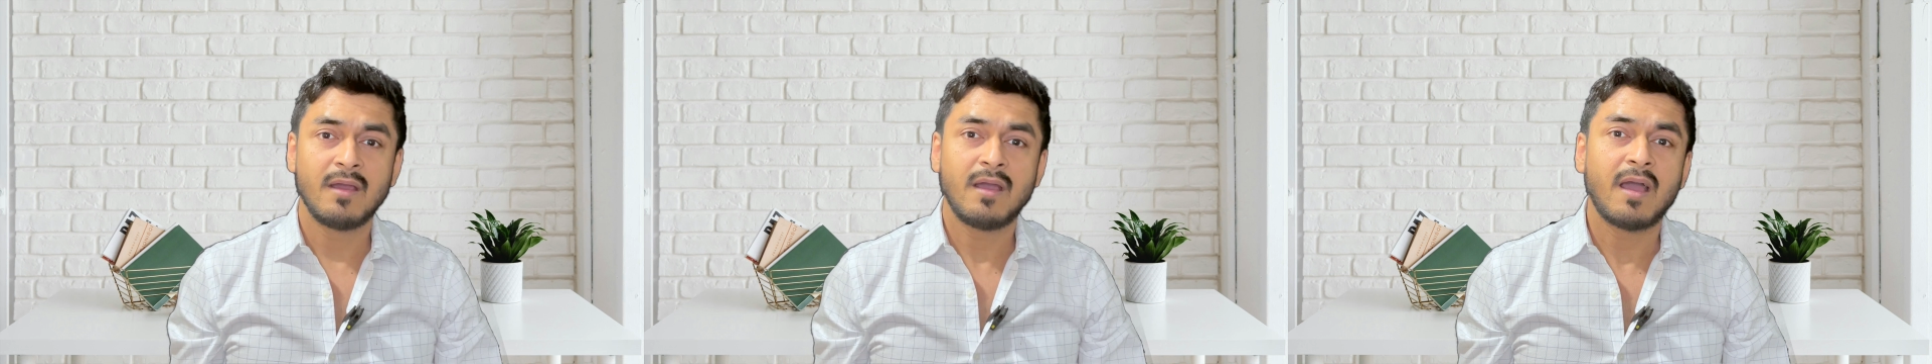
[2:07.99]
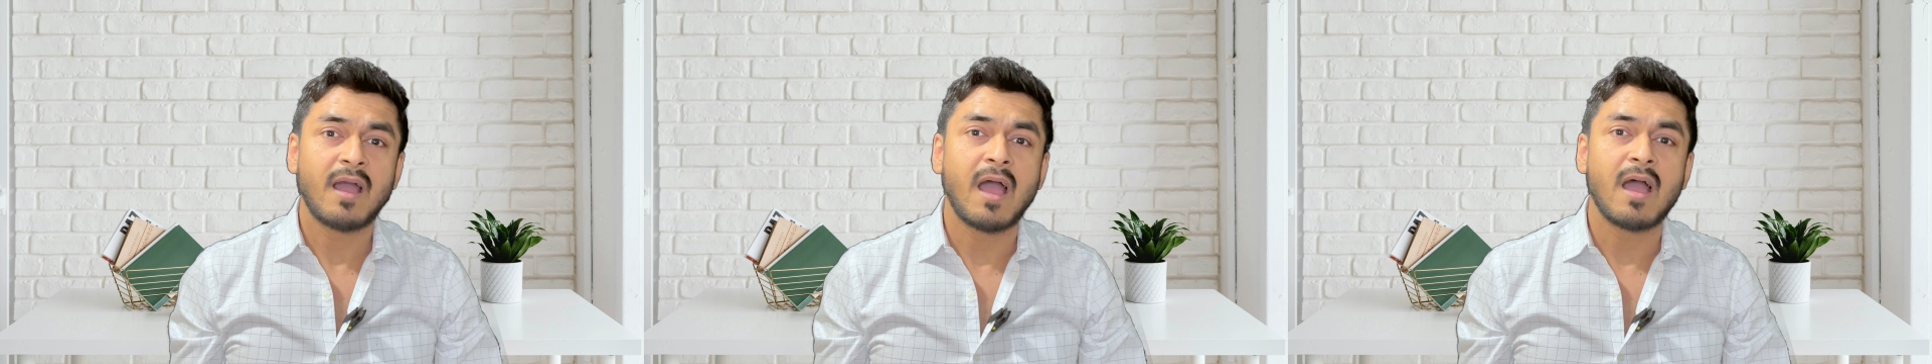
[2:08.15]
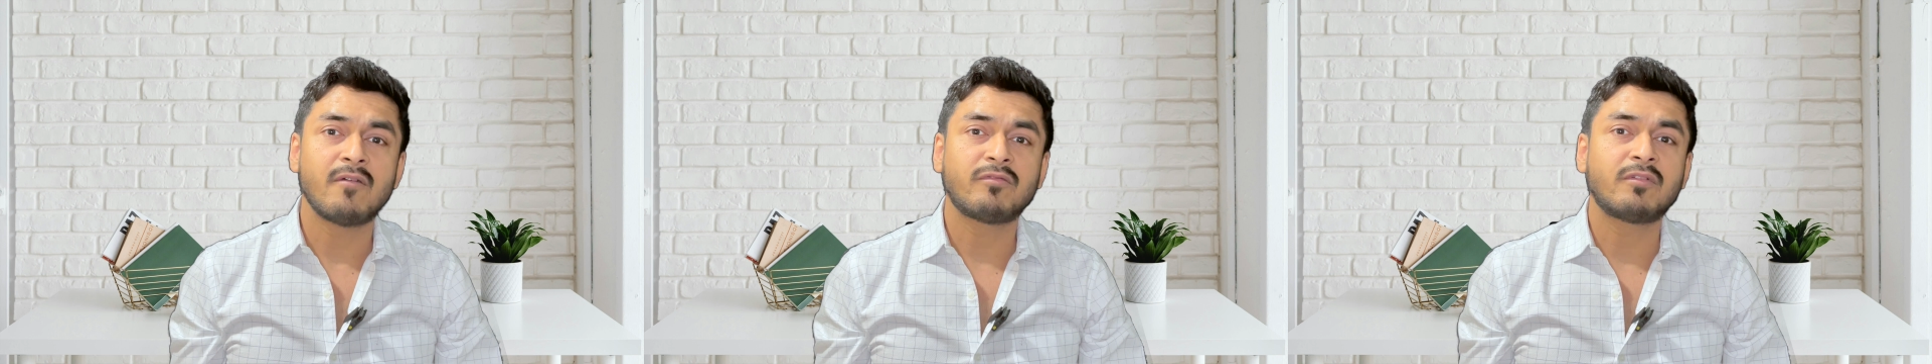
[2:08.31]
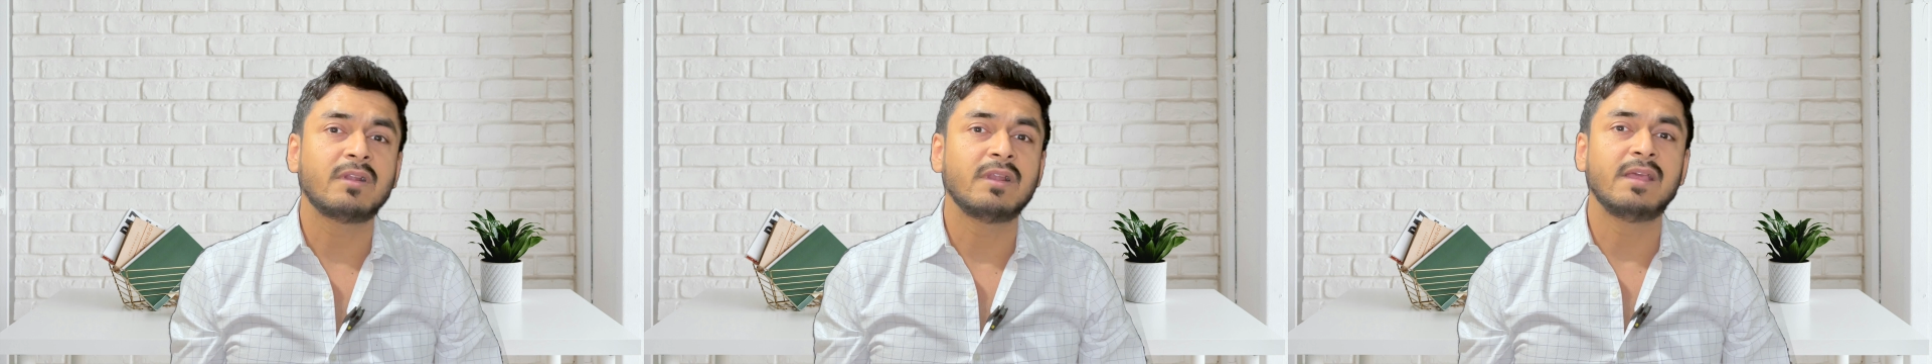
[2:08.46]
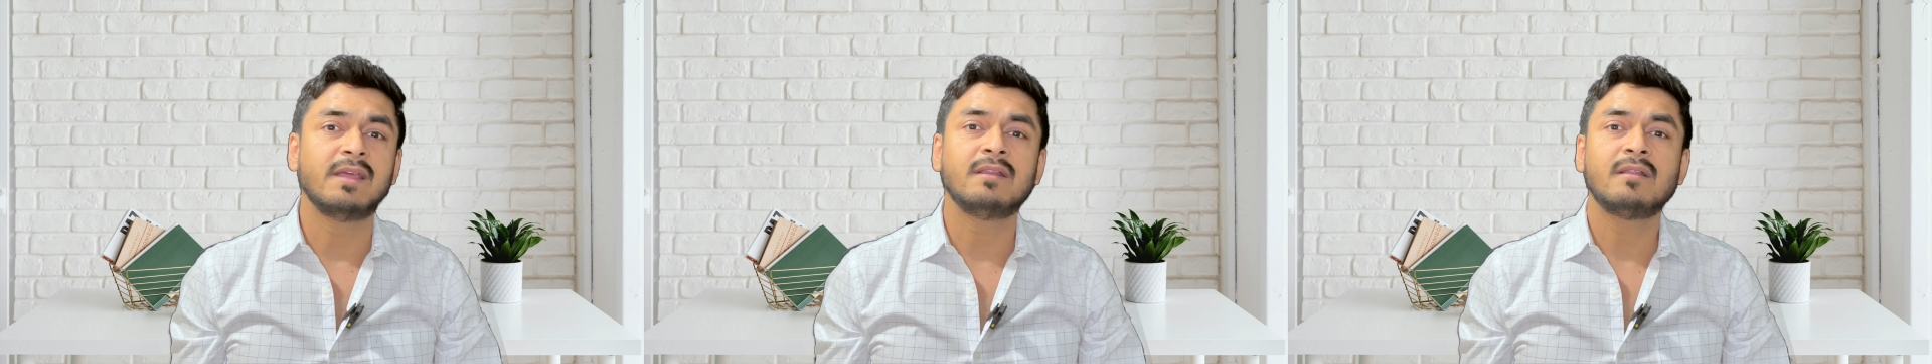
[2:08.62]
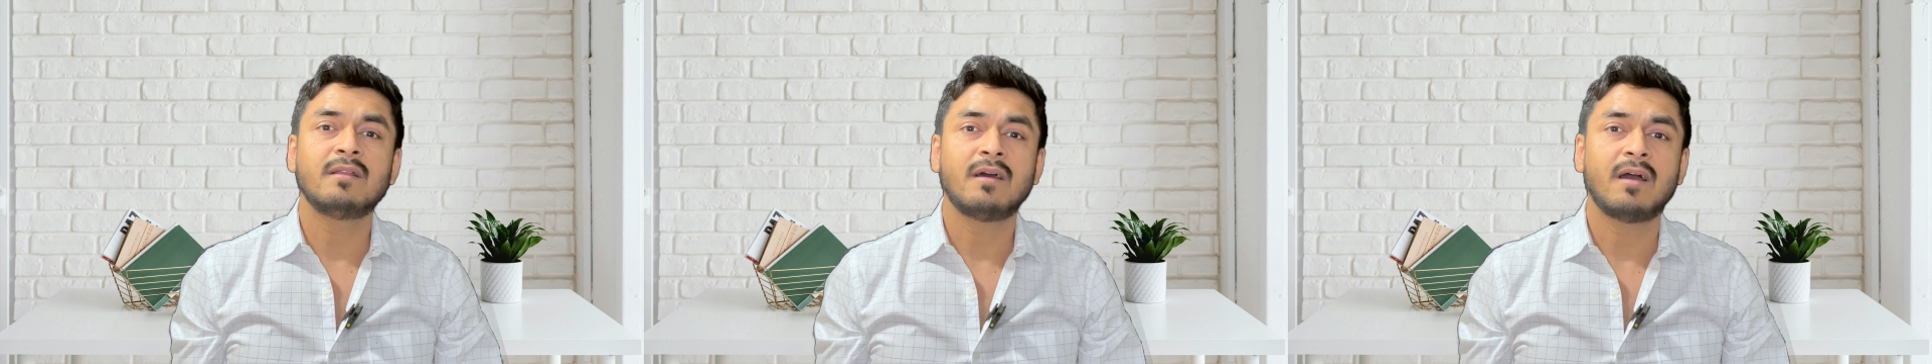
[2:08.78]
have
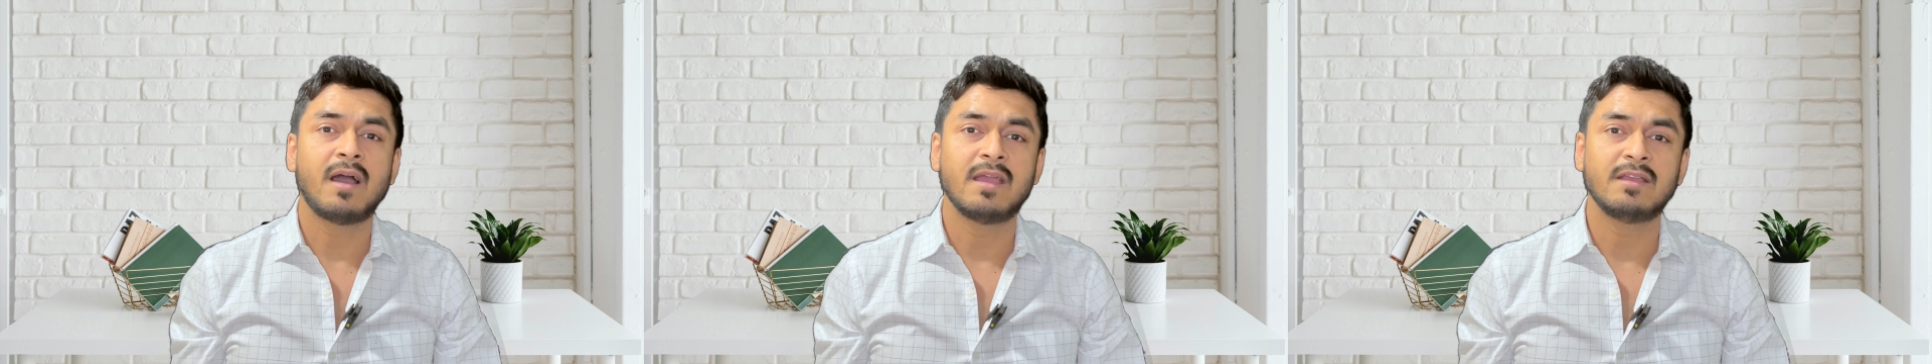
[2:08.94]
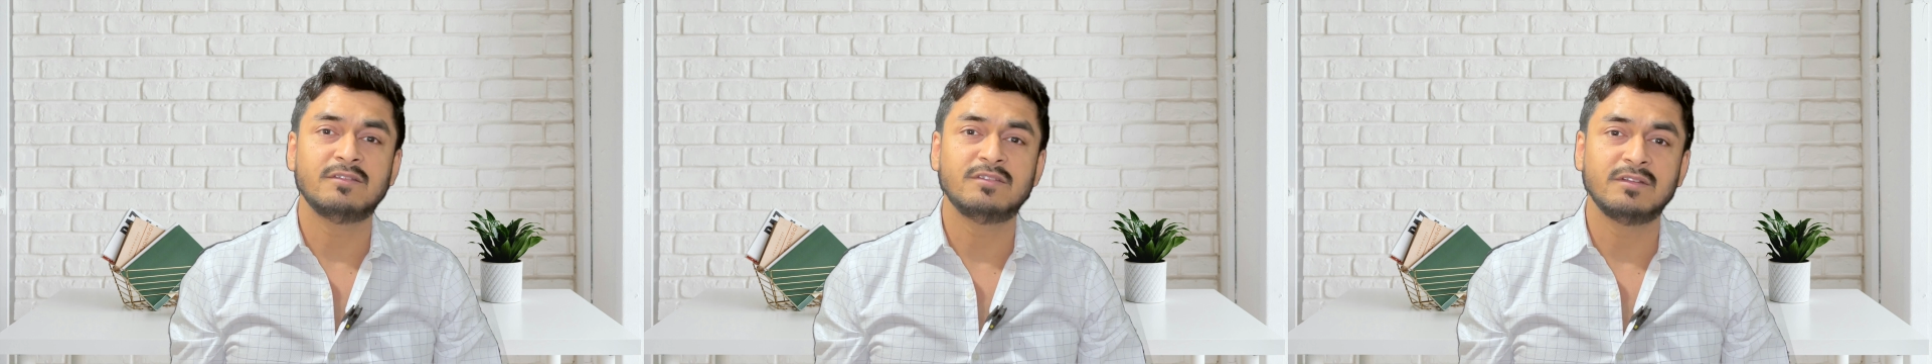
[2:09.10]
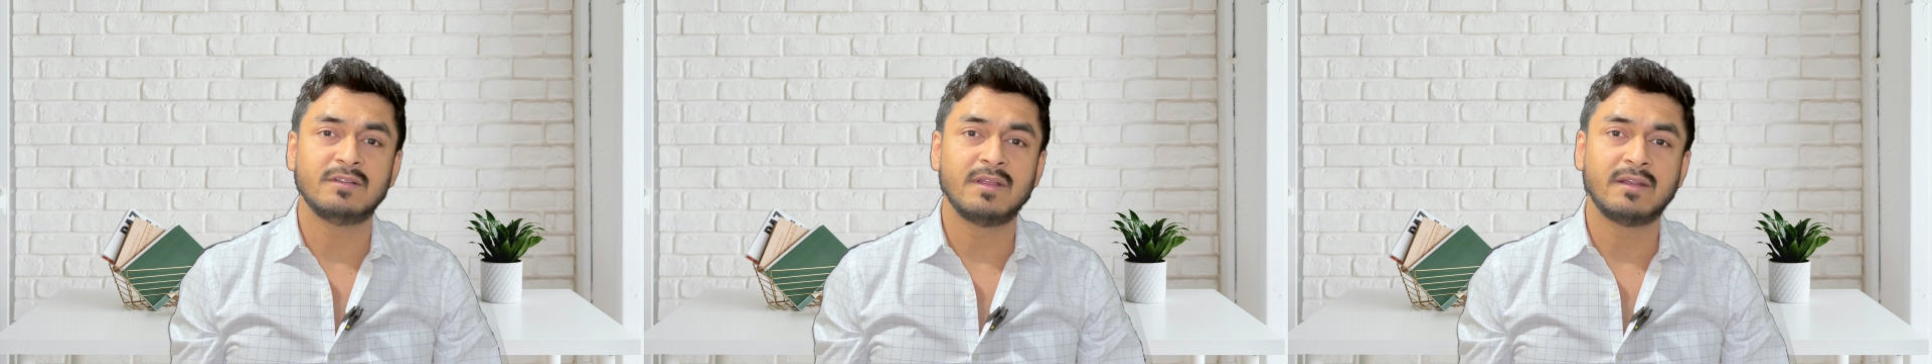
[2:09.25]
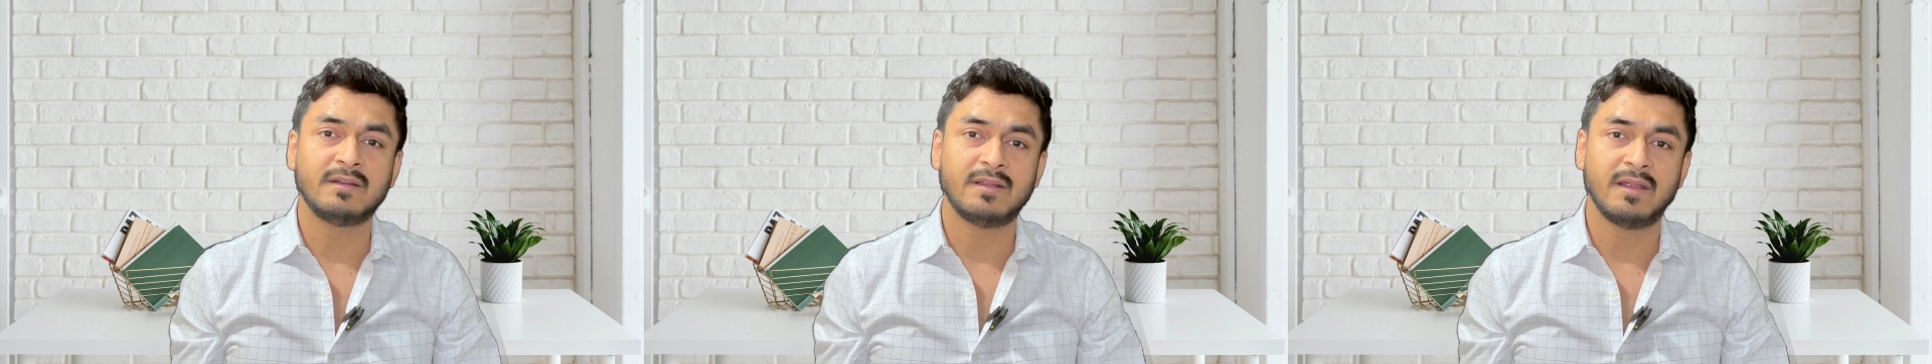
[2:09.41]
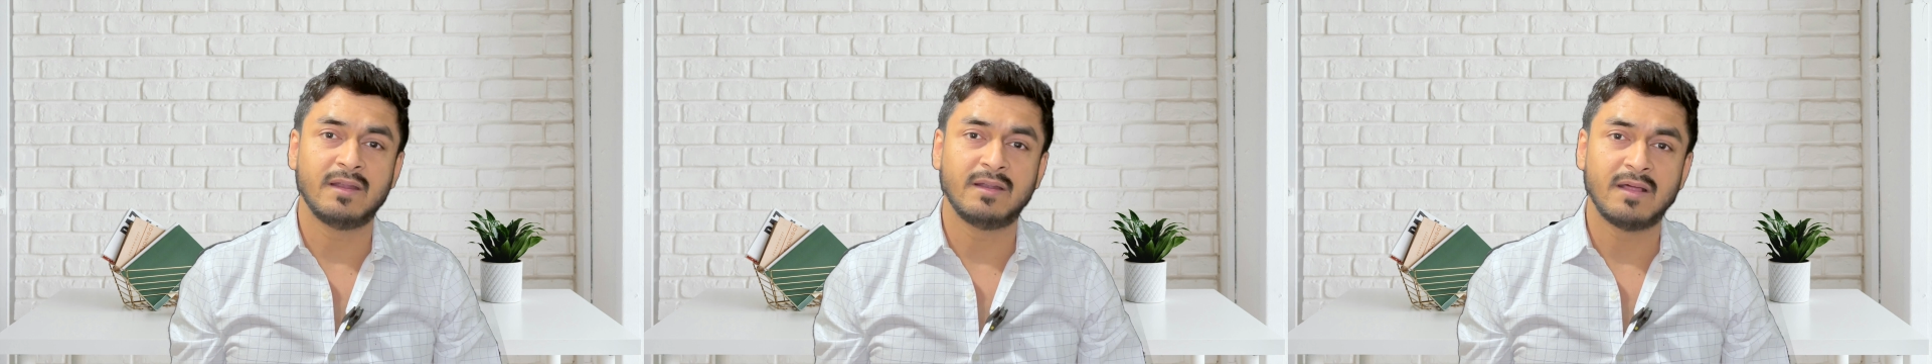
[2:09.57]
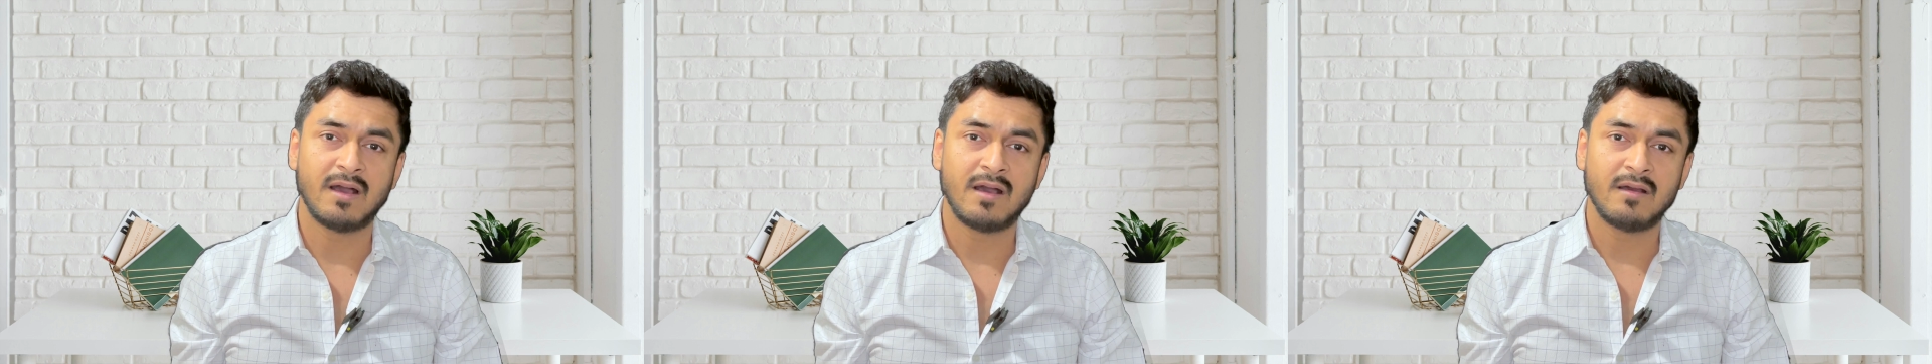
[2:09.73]
clean, hygienic
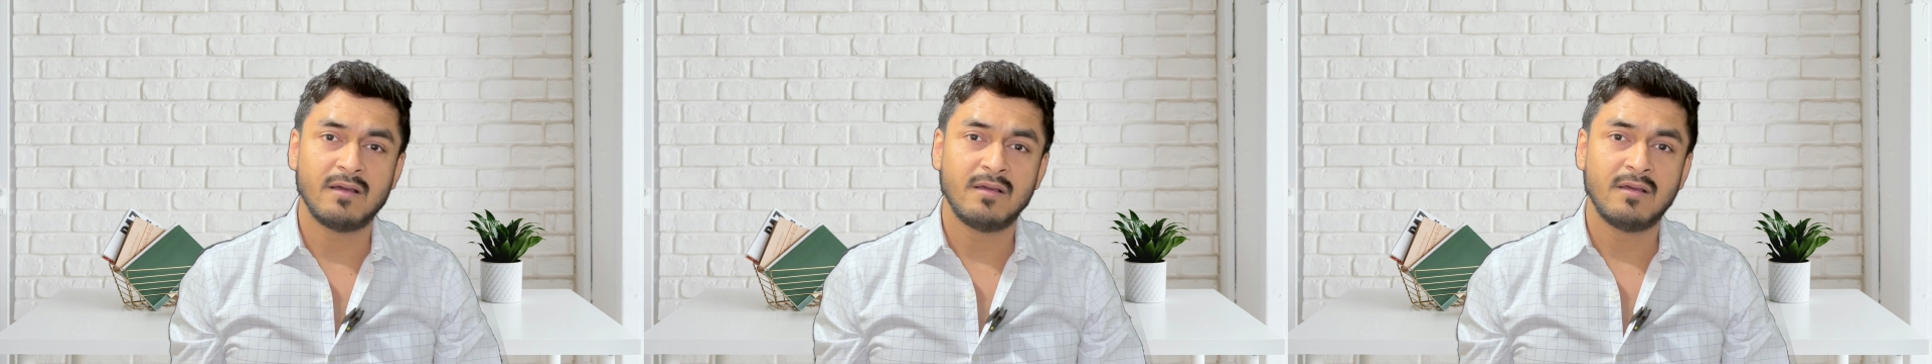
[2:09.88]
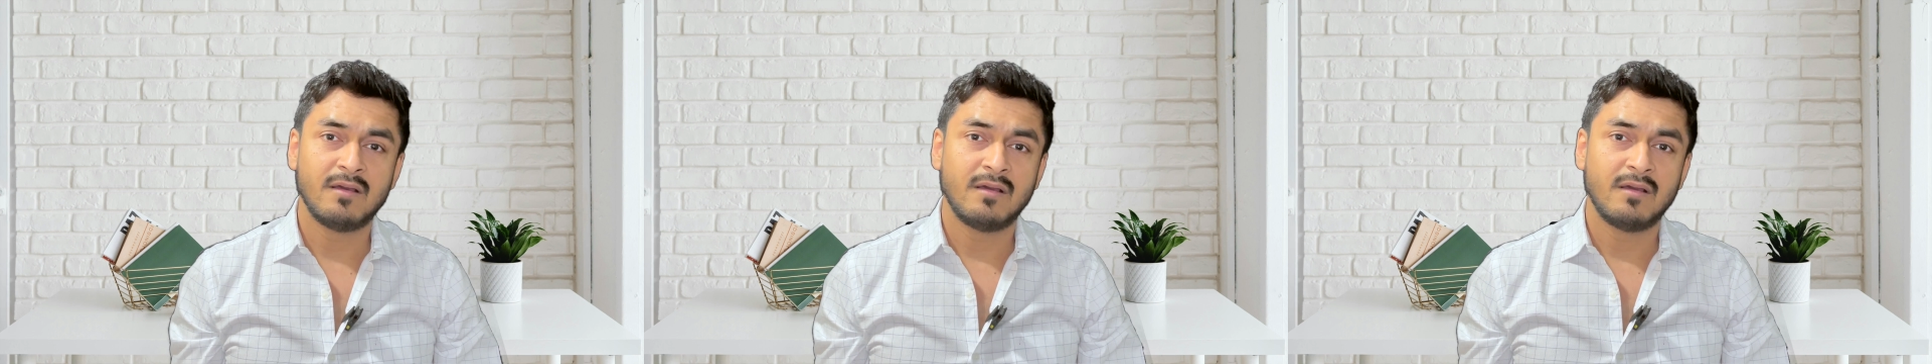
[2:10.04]
data